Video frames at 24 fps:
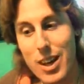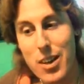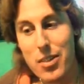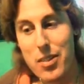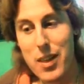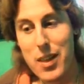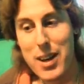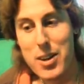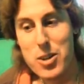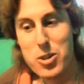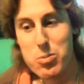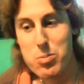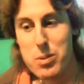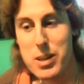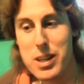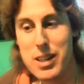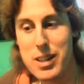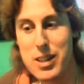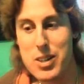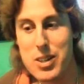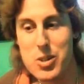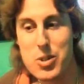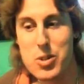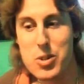that is
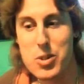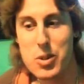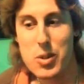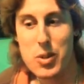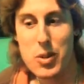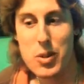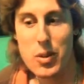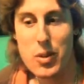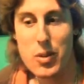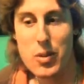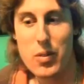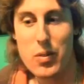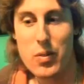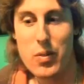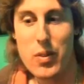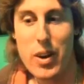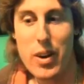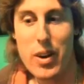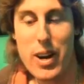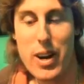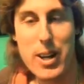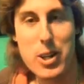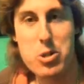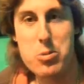because
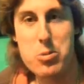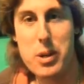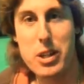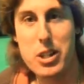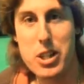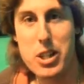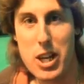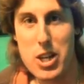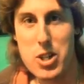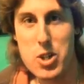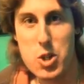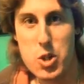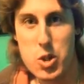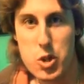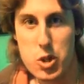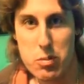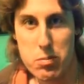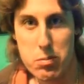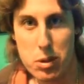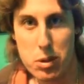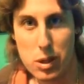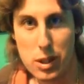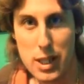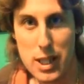their expectations
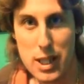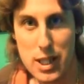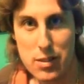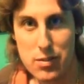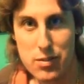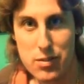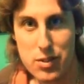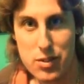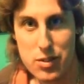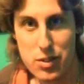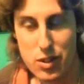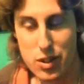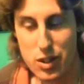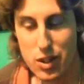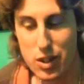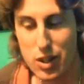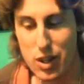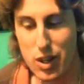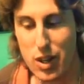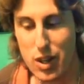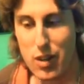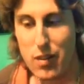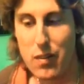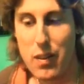and beliefs
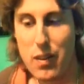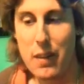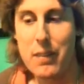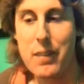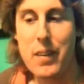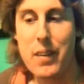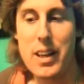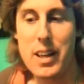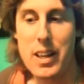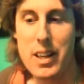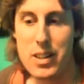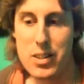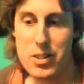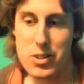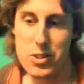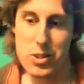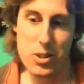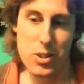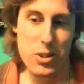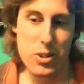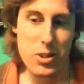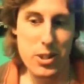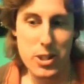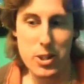that they
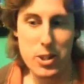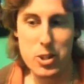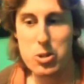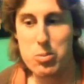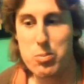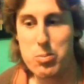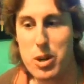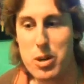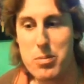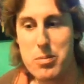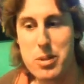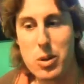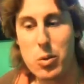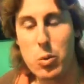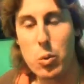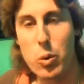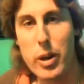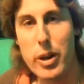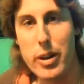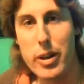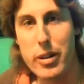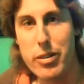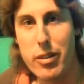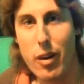enter the experiment
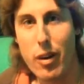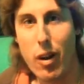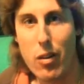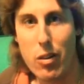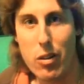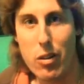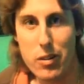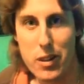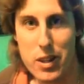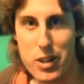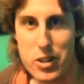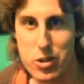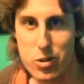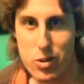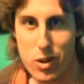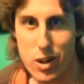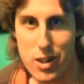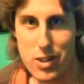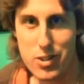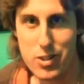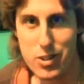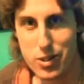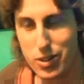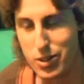with, although they
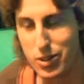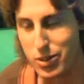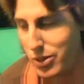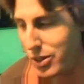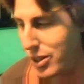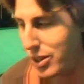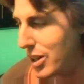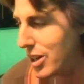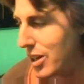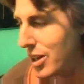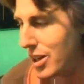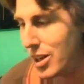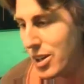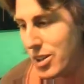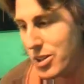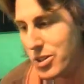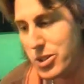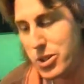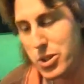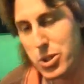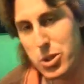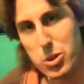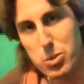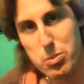try to
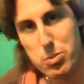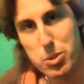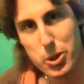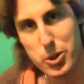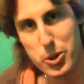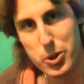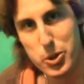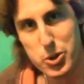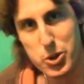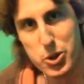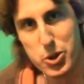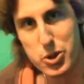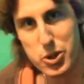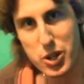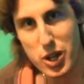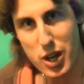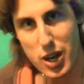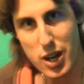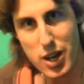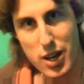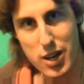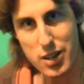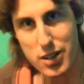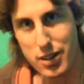put those
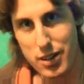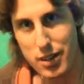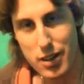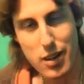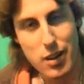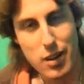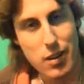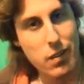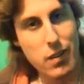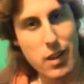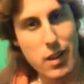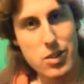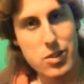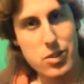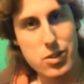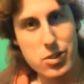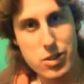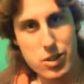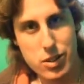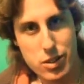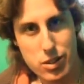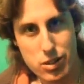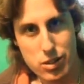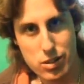aside, they
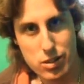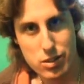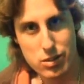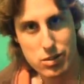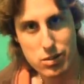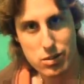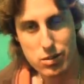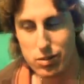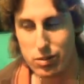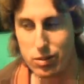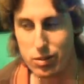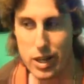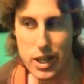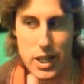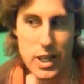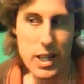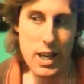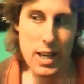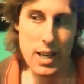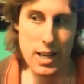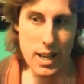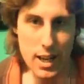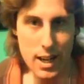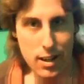still
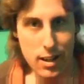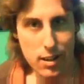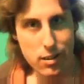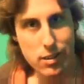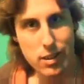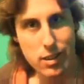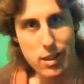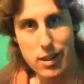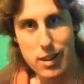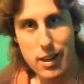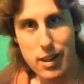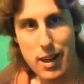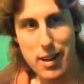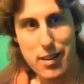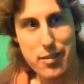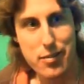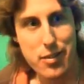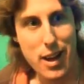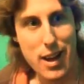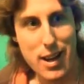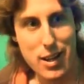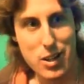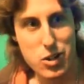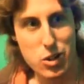radiate out and
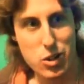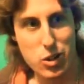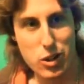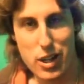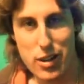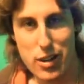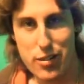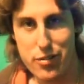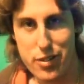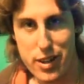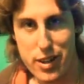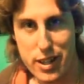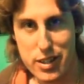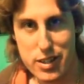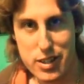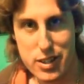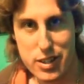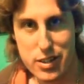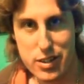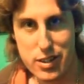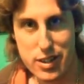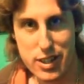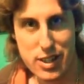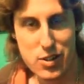have actually
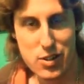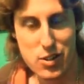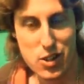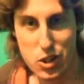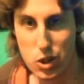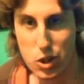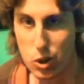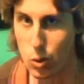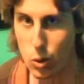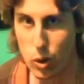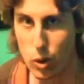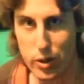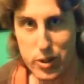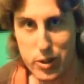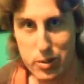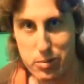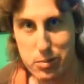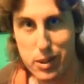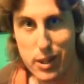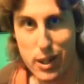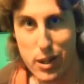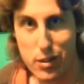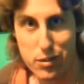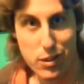affected things at the
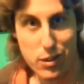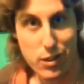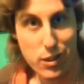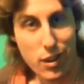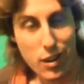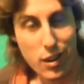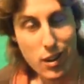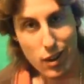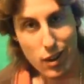quantum level,